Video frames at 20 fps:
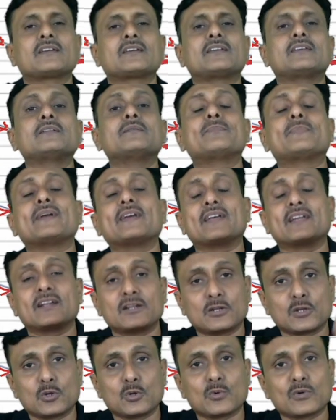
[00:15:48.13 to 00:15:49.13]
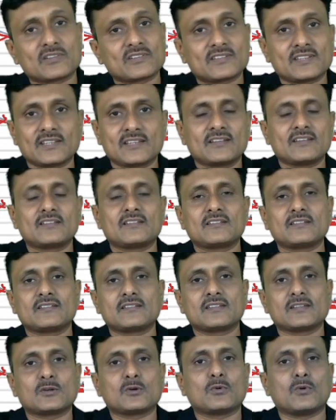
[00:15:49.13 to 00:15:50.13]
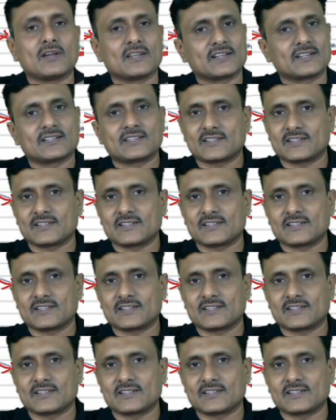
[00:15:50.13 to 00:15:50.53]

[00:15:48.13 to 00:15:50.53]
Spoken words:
Keep endorsing the quality